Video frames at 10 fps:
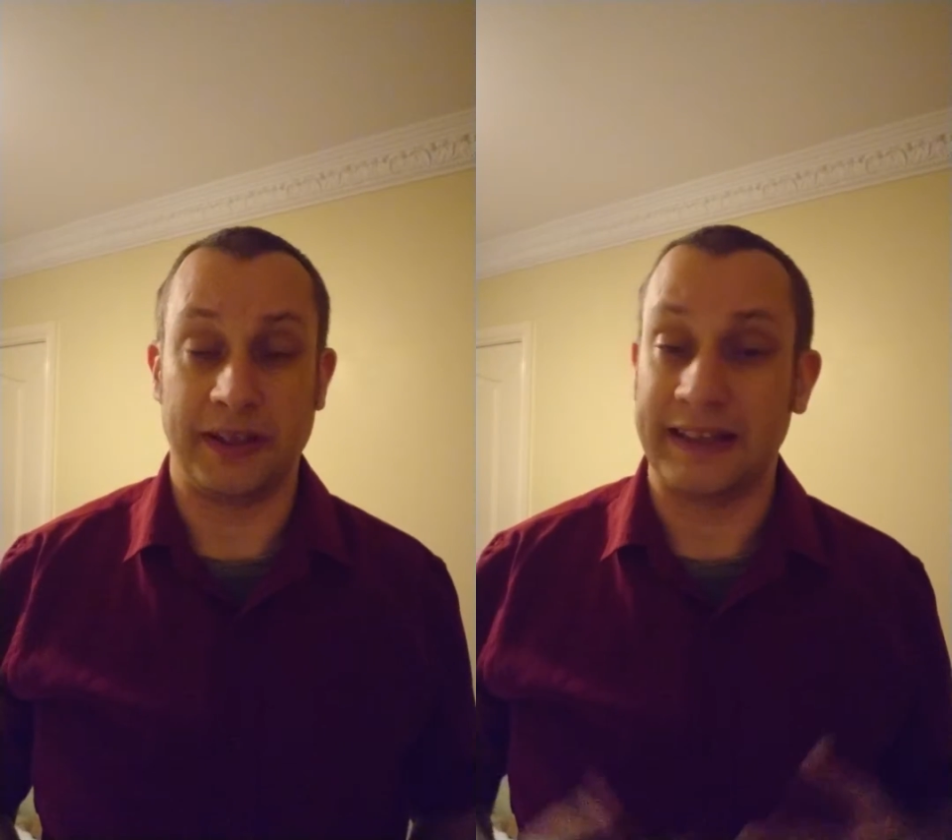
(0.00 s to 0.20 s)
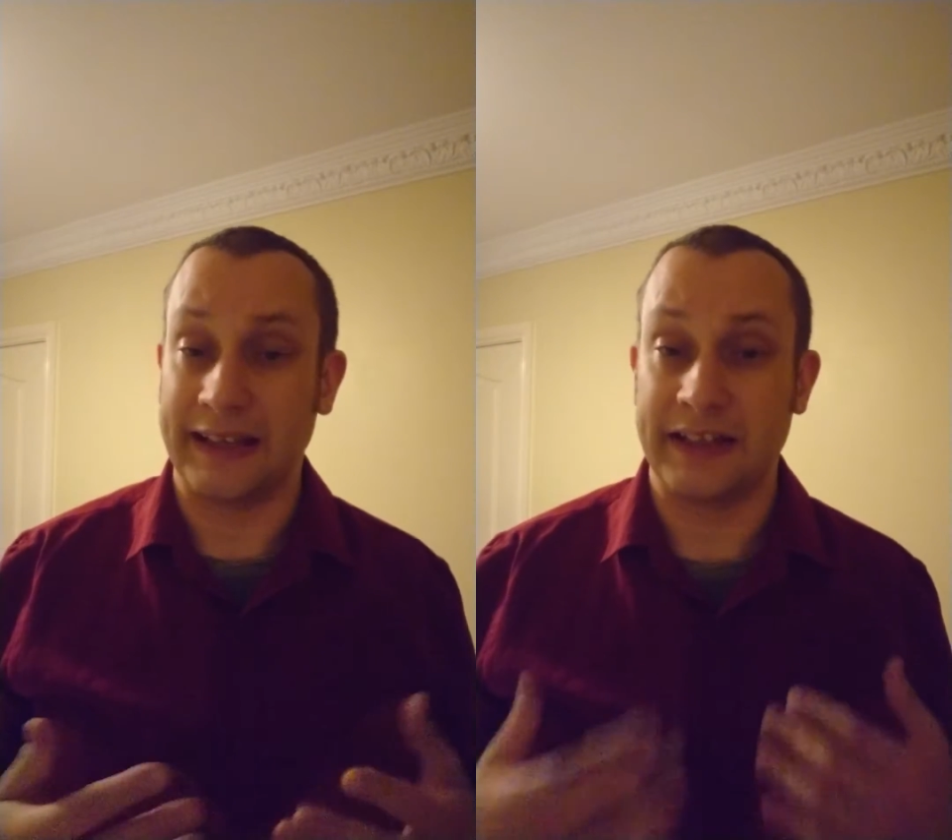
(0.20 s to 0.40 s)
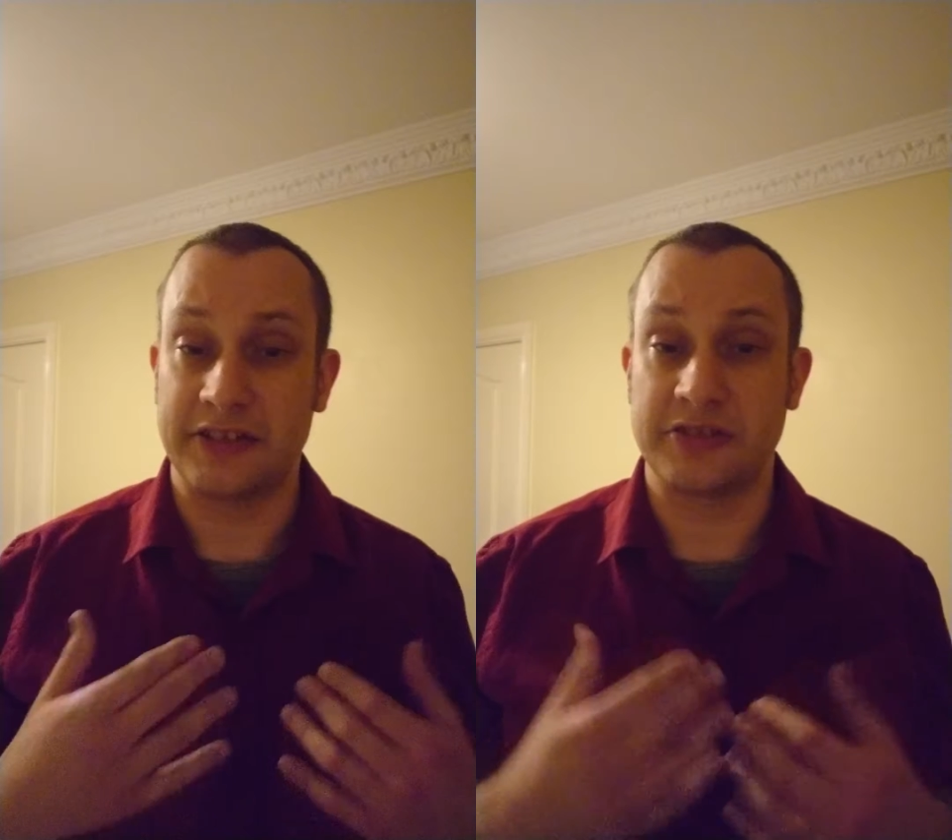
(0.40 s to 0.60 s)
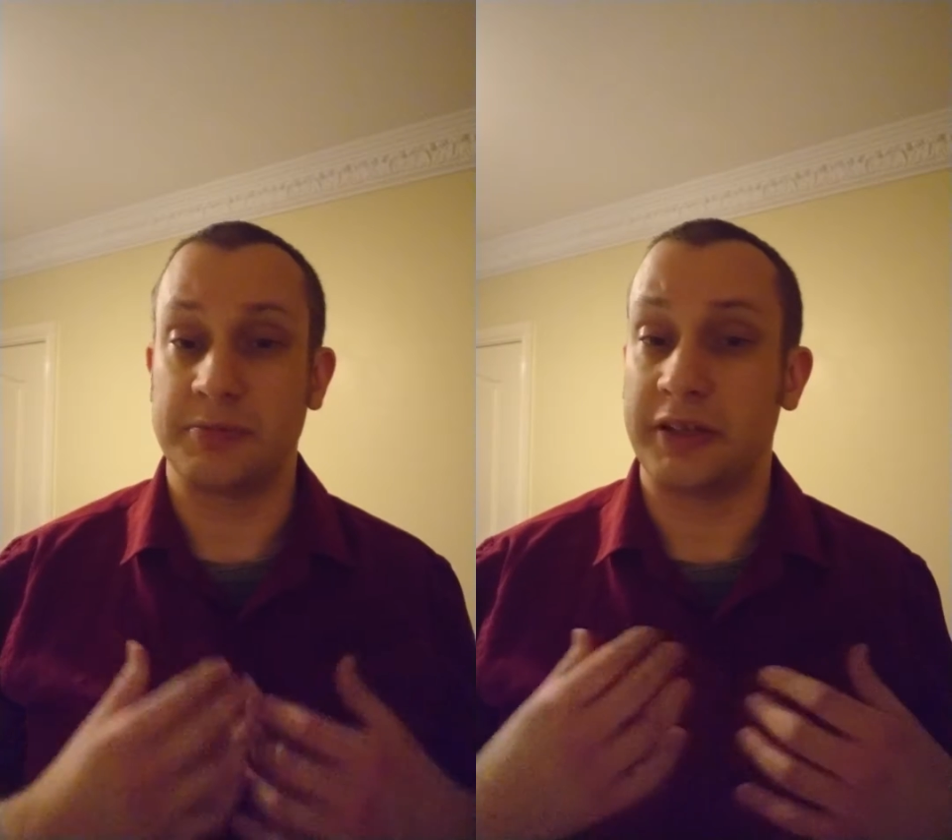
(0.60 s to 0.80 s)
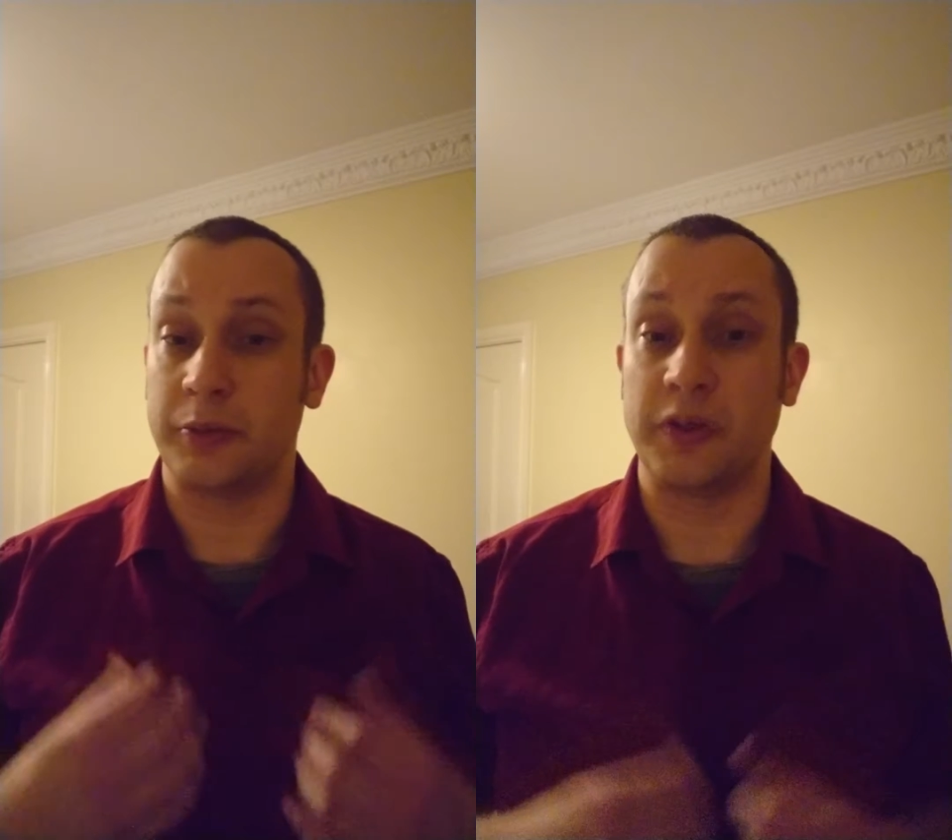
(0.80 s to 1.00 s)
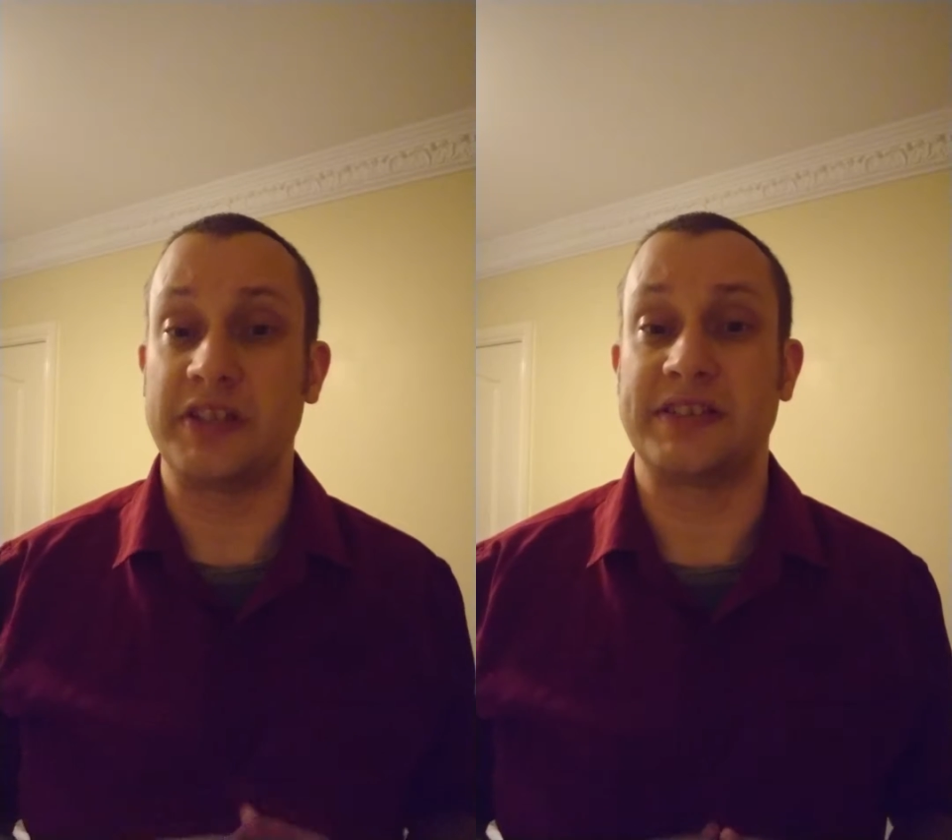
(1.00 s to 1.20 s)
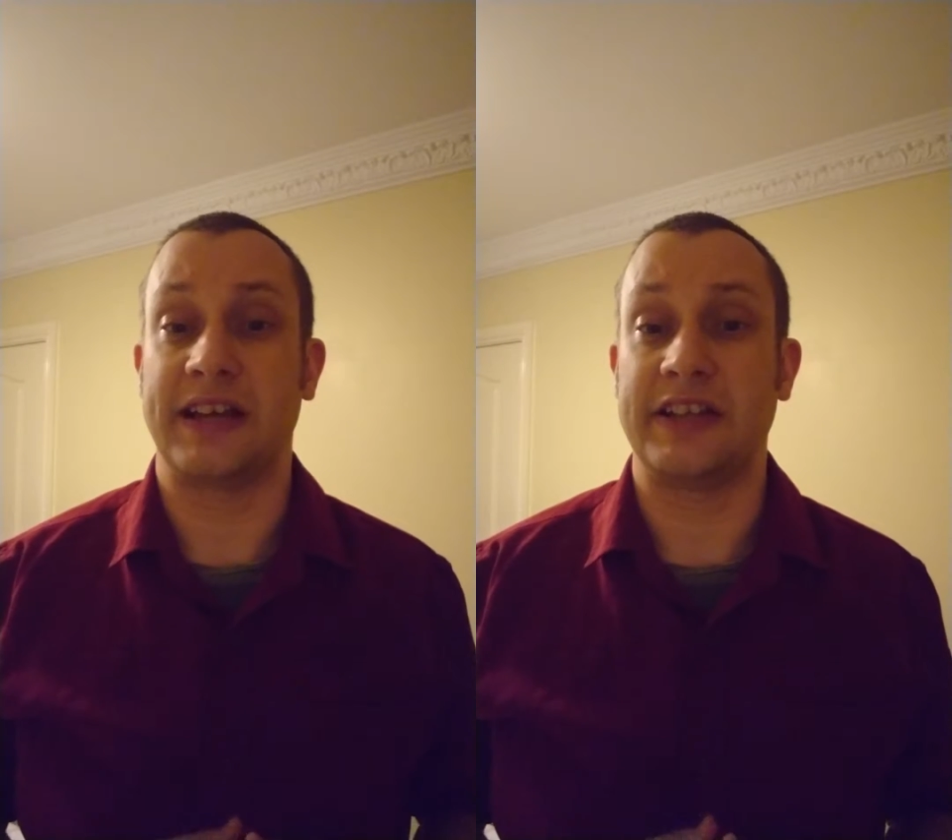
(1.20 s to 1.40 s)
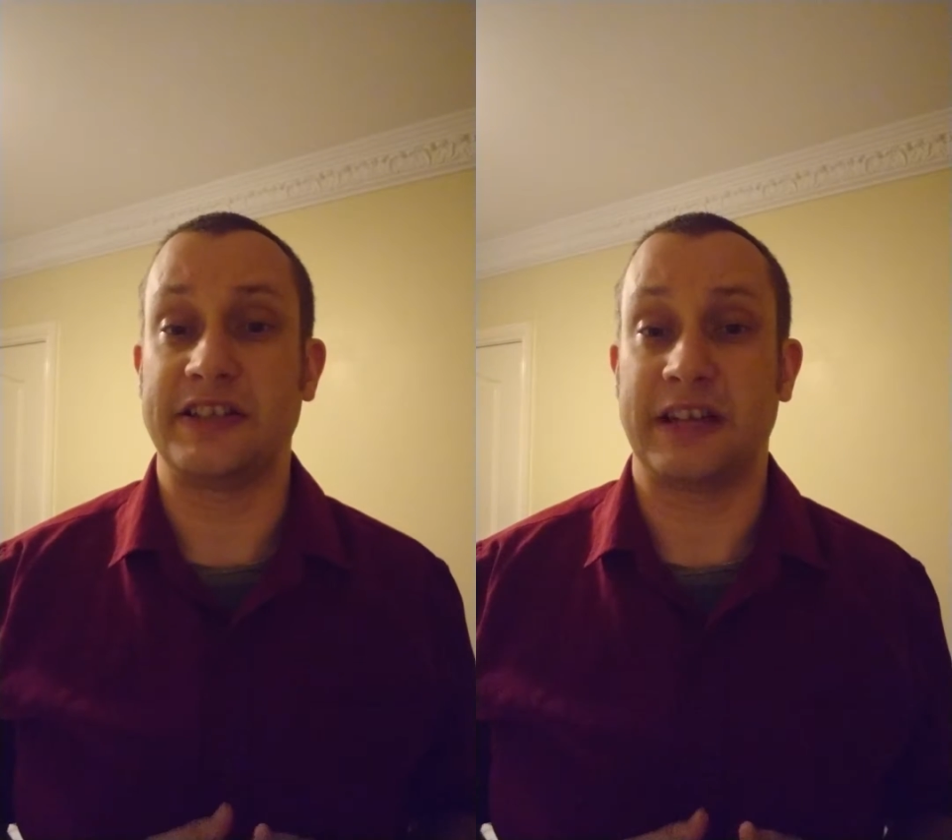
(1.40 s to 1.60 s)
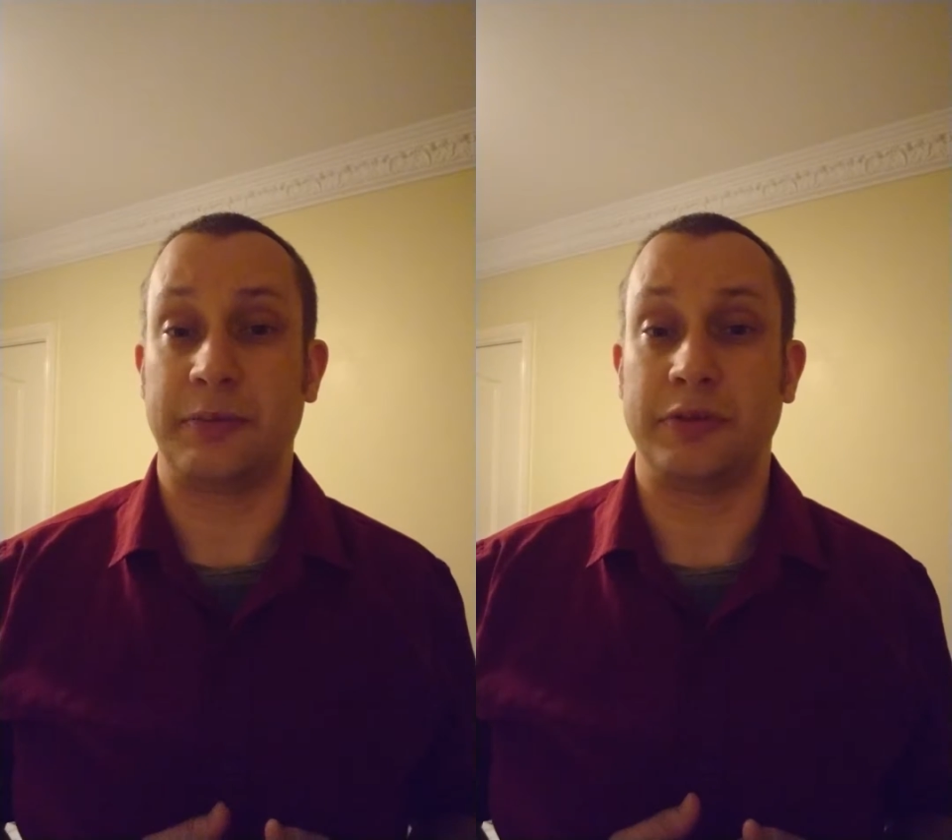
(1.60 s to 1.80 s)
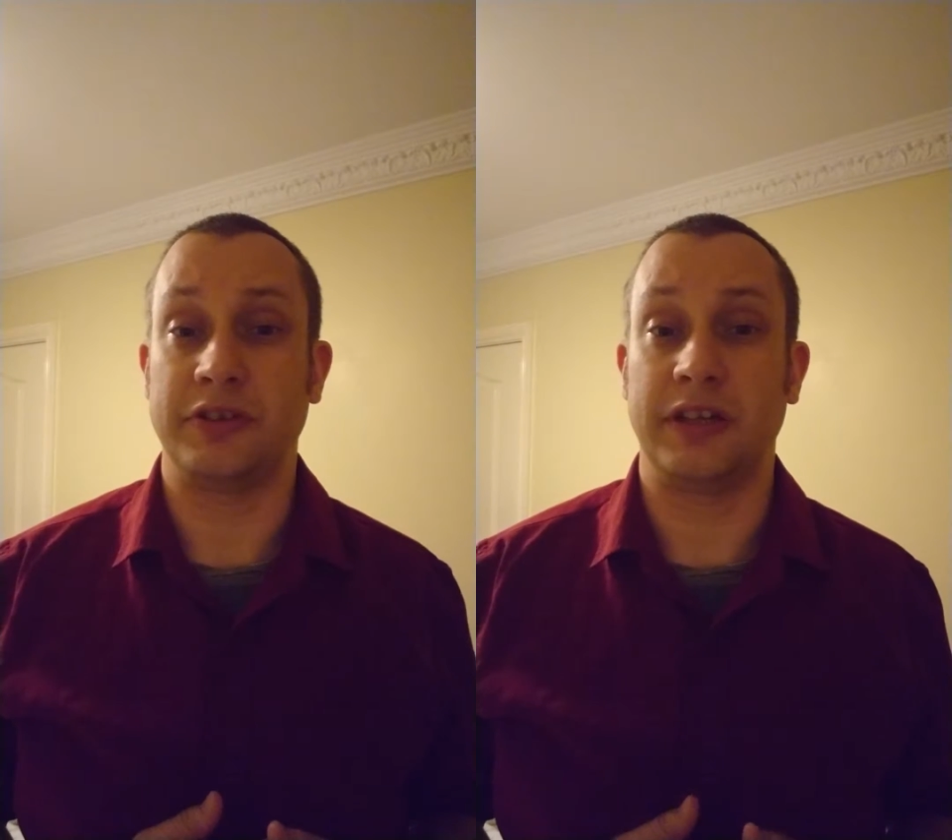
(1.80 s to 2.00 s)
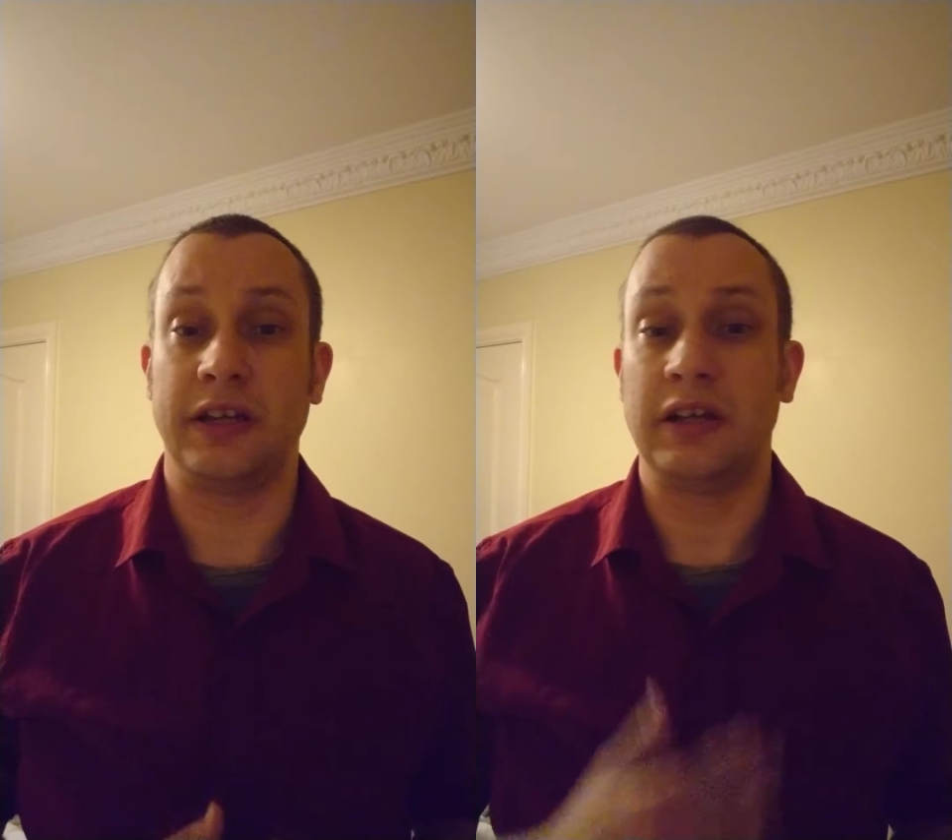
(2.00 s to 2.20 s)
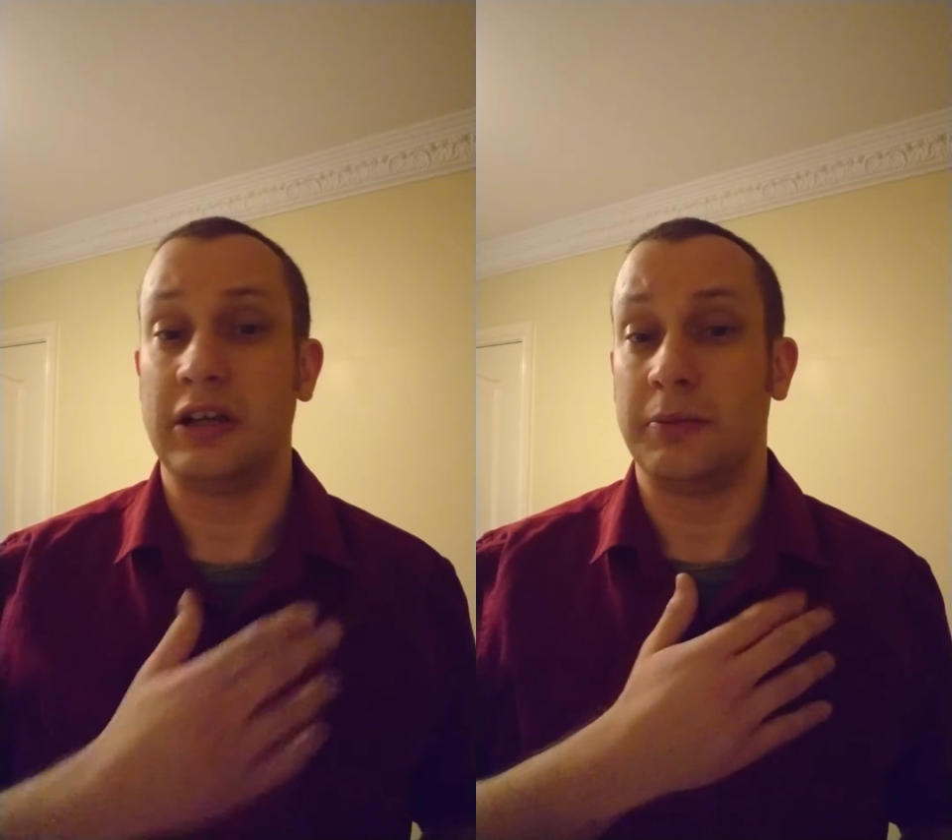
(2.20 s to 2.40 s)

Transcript: Again, it doesn't matter which side you tap under,